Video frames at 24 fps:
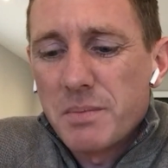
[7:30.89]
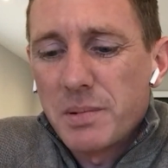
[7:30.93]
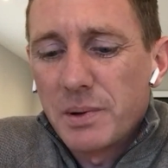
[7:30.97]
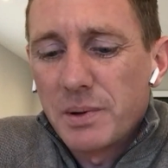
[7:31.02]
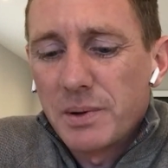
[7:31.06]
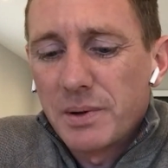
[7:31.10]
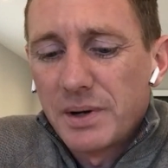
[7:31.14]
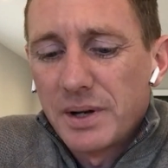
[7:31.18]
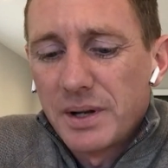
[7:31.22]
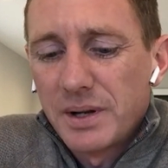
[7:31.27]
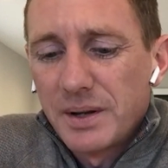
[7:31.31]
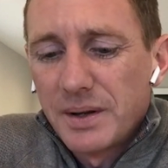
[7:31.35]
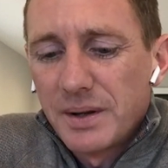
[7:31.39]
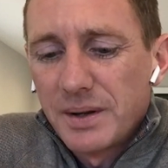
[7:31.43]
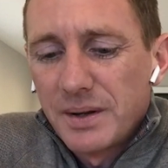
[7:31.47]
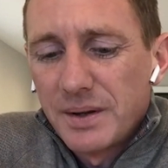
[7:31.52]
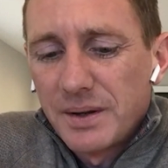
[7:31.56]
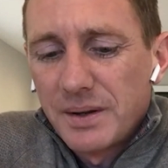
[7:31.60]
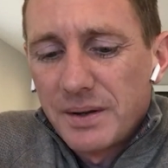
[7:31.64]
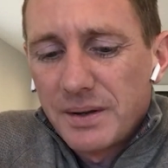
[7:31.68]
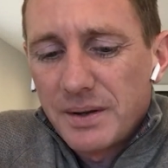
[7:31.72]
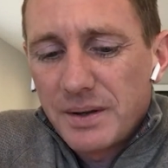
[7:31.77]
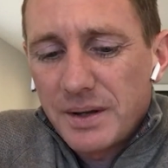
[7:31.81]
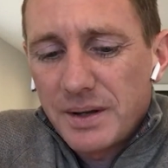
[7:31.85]

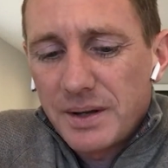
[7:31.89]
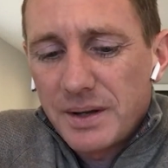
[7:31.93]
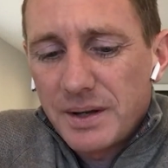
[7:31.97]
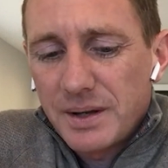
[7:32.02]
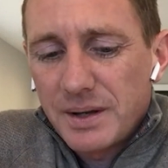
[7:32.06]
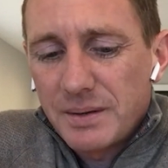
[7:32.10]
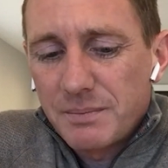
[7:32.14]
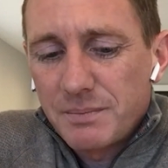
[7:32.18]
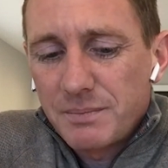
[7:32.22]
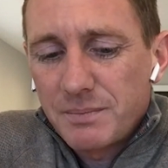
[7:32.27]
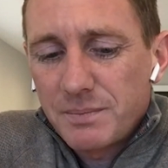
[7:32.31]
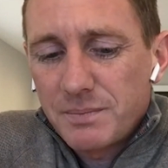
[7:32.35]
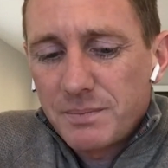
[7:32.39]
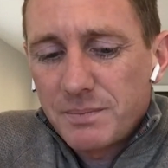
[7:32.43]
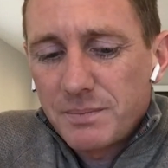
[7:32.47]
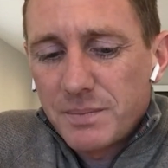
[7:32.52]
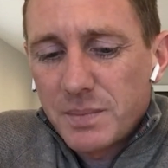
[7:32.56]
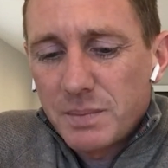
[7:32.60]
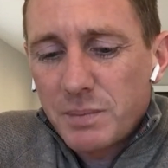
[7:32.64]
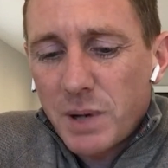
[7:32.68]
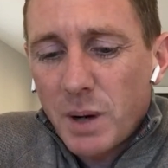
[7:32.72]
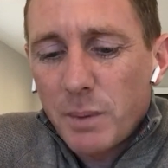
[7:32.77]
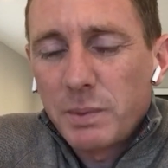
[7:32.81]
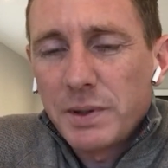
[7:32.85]
But
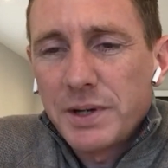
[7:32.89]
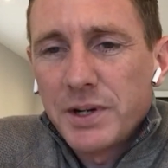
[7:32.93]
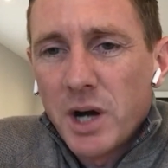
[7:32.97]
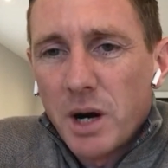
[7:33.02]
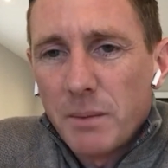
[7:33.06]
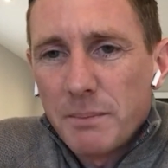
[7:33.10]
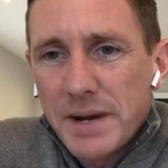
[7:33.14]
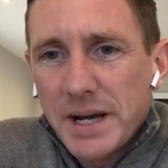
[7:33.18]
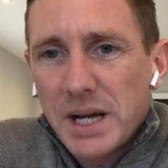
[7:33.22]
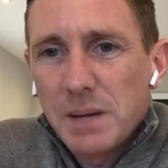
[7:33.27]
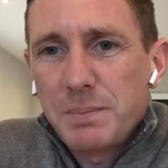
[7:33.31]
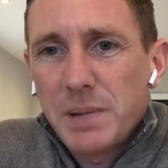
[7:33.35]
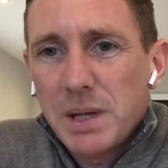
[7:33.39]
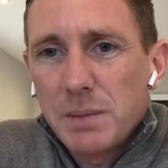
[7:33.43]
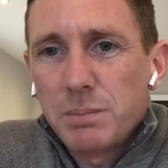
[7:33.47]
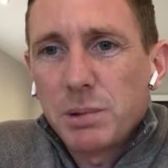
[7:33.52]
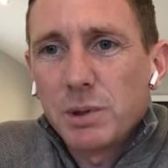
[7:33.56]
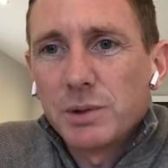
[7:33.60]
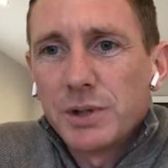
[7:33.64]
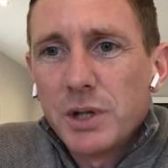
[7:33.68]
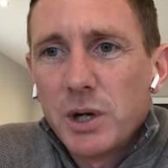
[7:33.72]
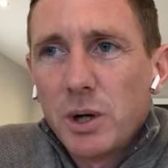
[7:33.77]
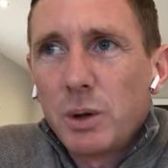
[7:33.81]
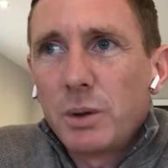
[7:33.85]
probably not many
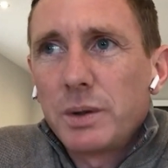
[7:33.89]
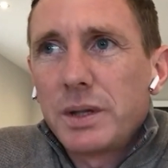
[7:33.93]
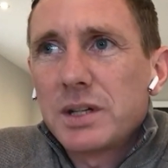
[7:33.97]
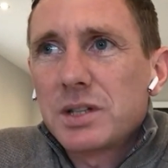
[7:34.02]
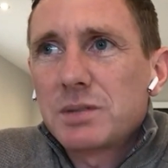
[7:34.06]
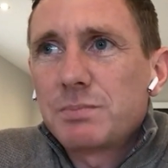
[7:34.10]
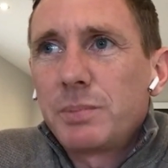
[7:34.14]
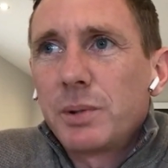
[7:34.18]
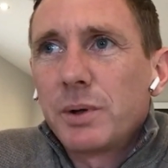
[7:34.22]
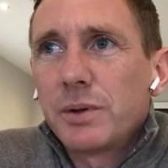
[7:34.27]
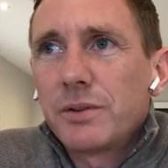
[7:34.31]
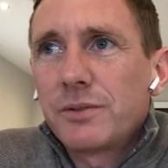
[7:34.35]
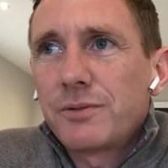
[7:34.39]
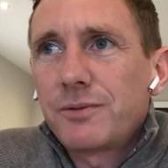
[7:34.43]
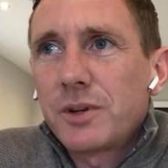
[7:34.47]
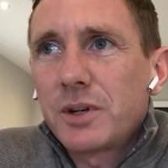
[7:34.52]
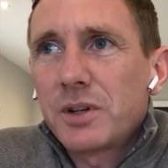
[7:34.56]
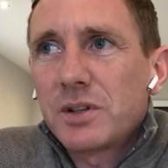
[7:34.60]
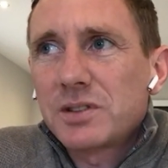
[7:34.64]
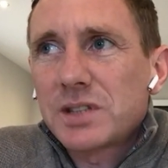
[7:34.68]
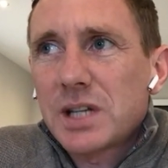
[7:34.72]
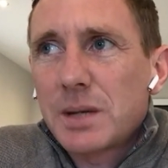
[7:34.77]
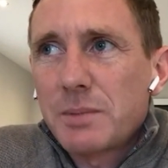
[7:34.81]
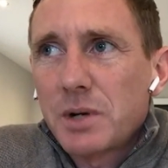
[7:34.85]
people know this, but the
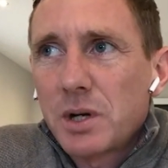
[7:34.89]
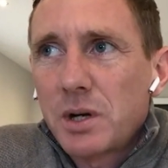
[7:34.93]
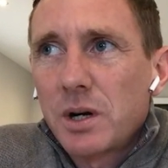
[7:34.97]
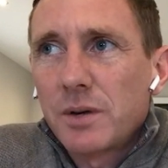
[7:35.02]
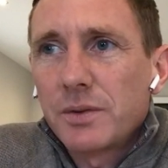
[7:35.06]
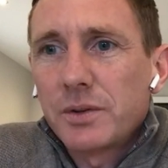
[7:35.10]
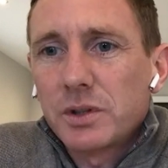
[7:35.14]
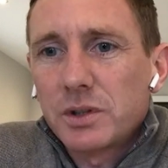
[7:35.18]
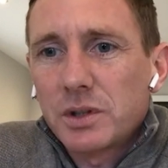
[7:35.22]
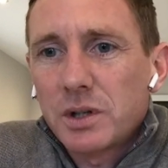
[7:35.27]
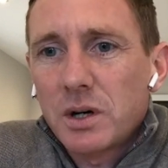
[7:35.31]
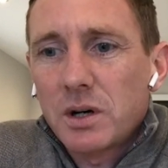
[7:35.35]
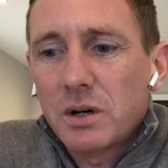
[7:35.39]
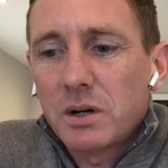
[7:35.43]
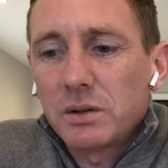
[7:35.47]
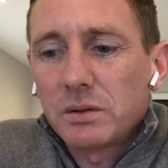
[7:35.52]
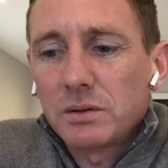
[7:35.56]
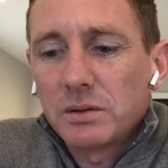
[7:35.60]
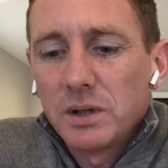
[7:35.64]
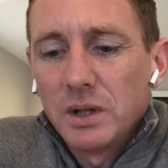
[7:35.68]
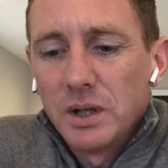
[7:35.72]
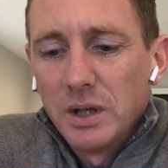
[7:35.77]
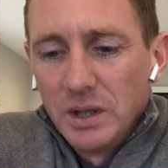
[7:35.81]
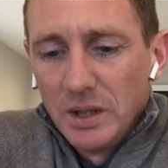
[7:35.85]
first time I got the
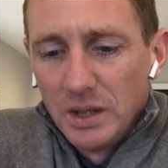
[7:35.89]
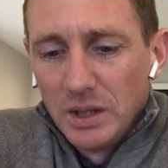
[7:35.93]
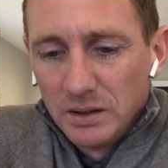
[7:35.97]
call